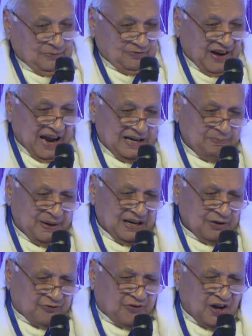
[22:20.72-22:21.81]
While
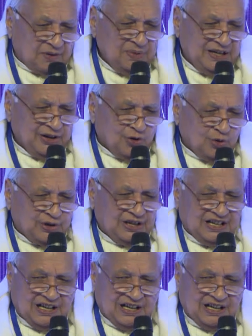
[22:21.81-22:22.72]
being firmly rooted